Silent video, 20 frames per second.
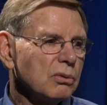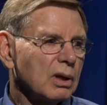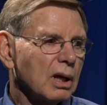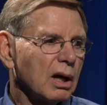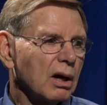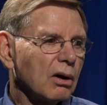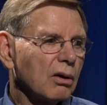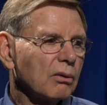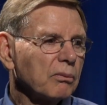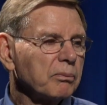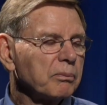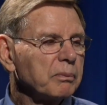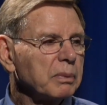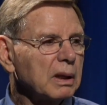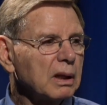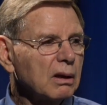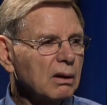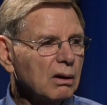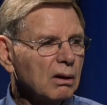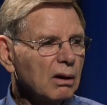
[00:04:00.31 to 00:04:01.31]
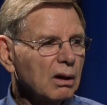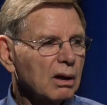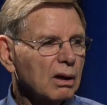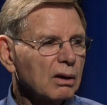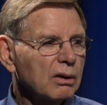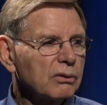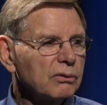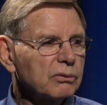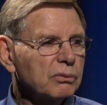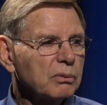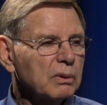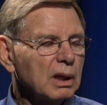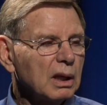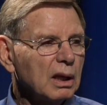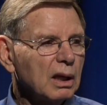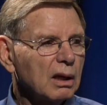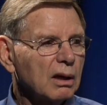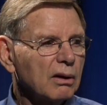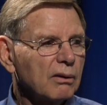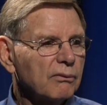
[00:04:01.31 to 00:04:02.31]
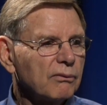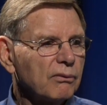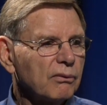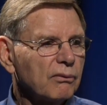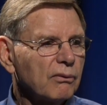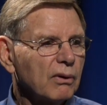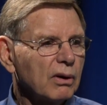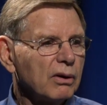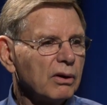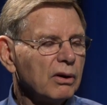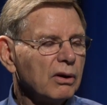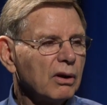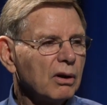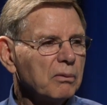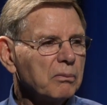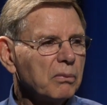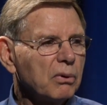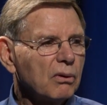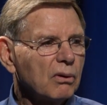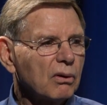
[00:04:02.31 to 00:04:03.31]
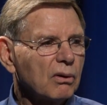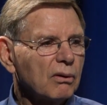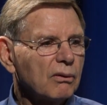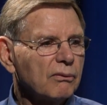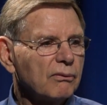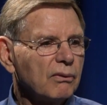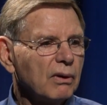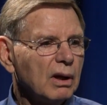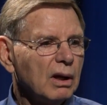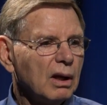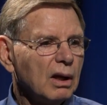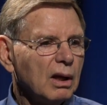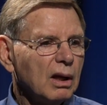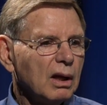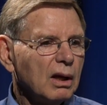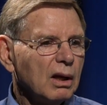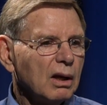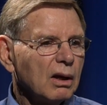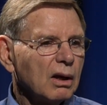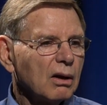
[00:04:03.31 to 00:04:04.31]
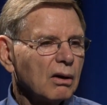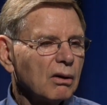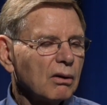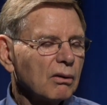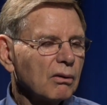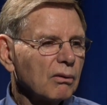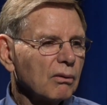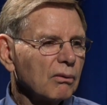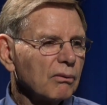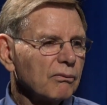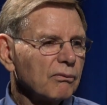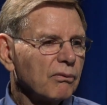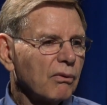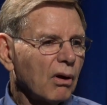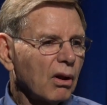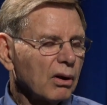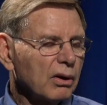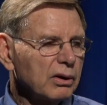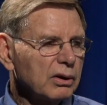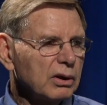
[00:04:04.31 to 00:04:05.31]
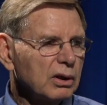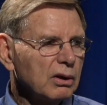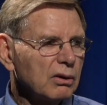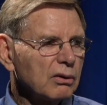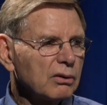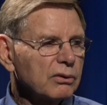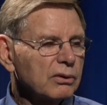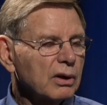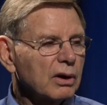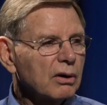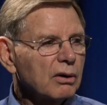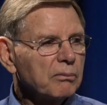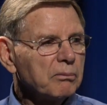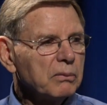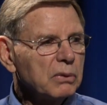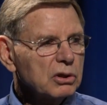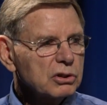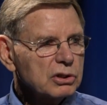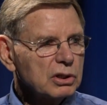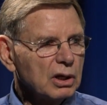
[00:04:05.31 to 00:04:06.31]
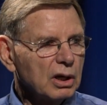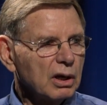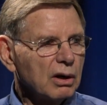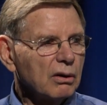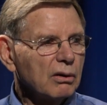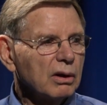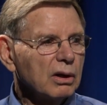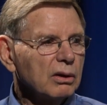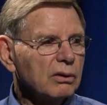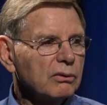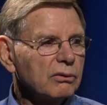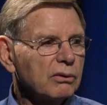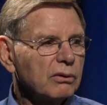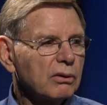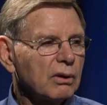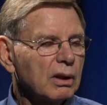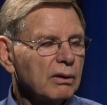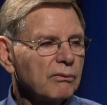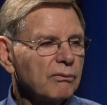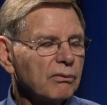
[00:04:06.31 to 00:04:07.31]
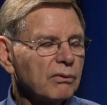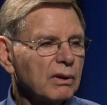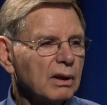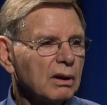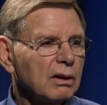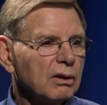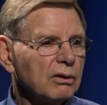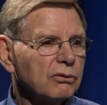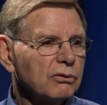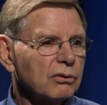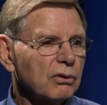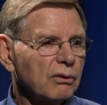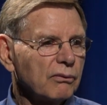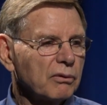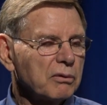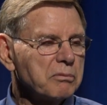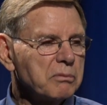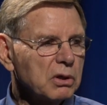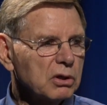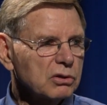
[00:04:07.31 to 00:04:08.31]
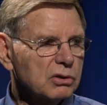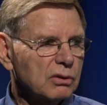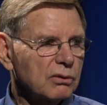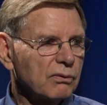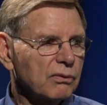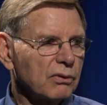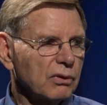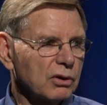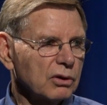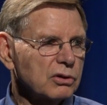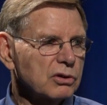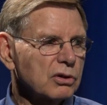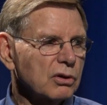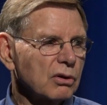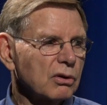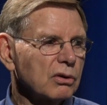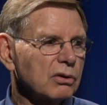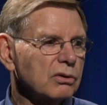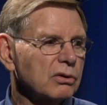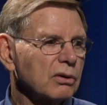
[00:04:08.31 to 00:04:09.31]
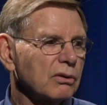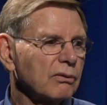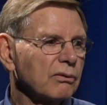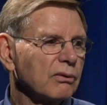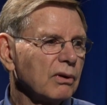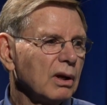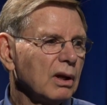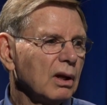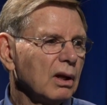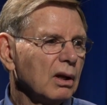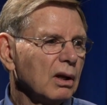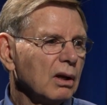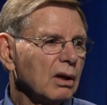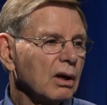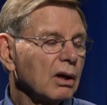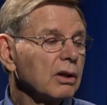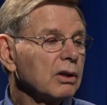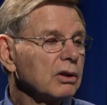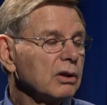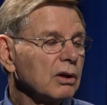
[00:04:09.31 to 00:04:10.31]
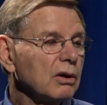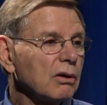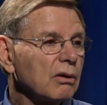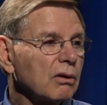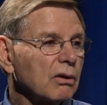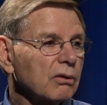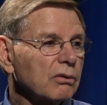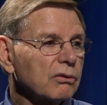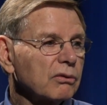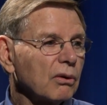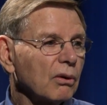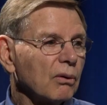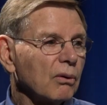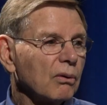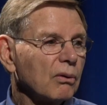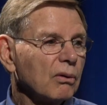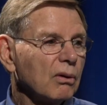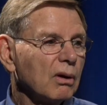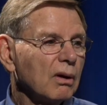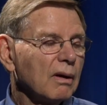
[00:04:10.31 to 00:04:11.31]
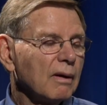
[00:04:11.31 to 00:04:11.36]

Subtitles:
now because we have a number of volunteers that are missionaries. They serve a mission for the church of a year or so,